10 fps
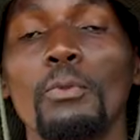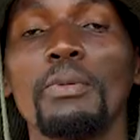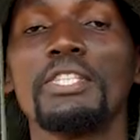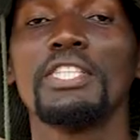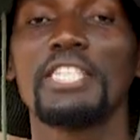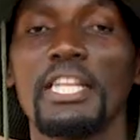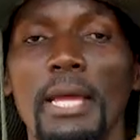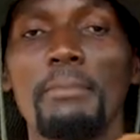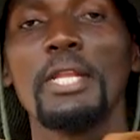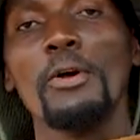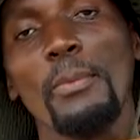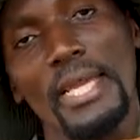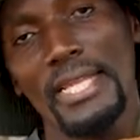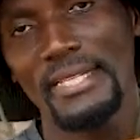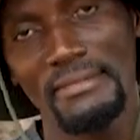You will be cheated by
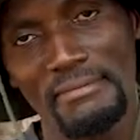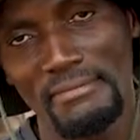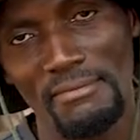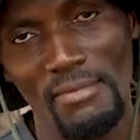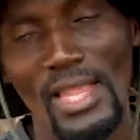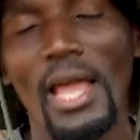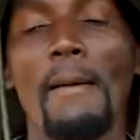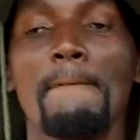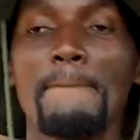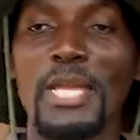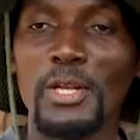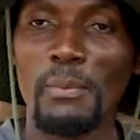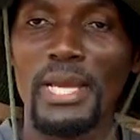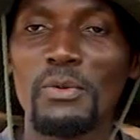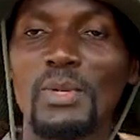middlemen.
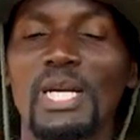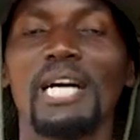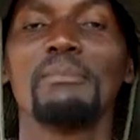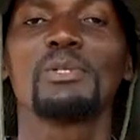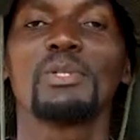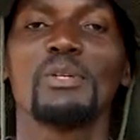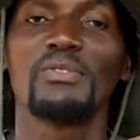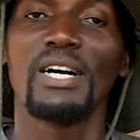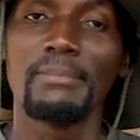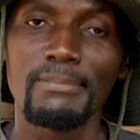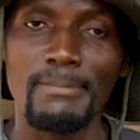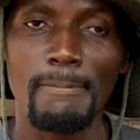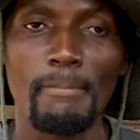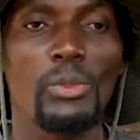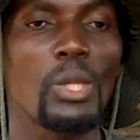Middlemen will come to your farm.
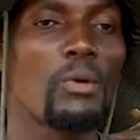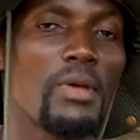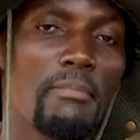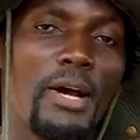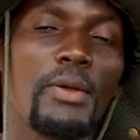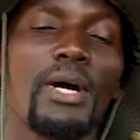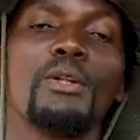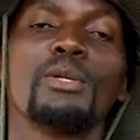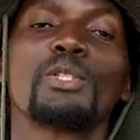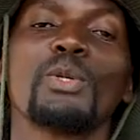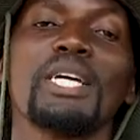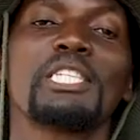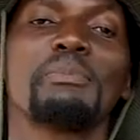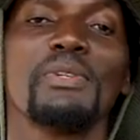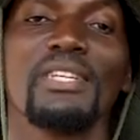Remember, you are not so
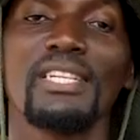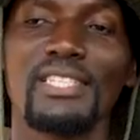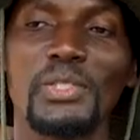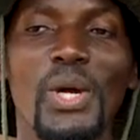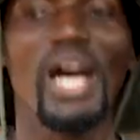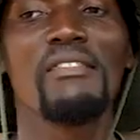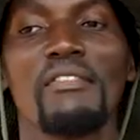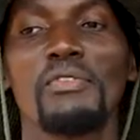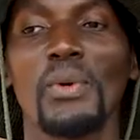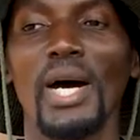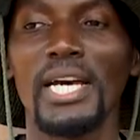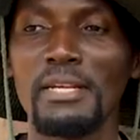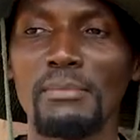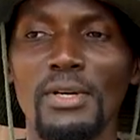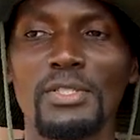experienced. You have a few
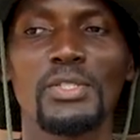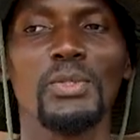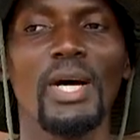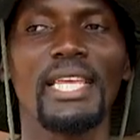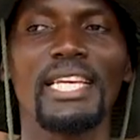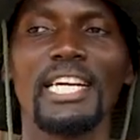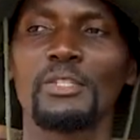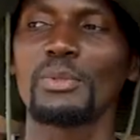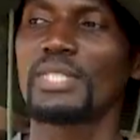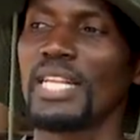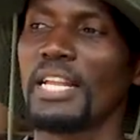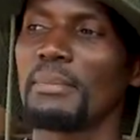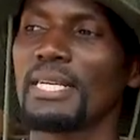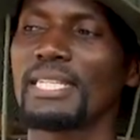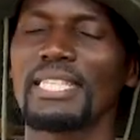animals. You are eager to sell
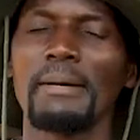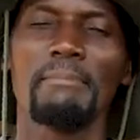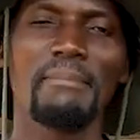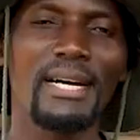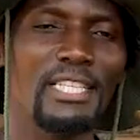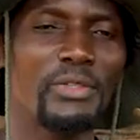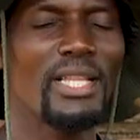and make some money.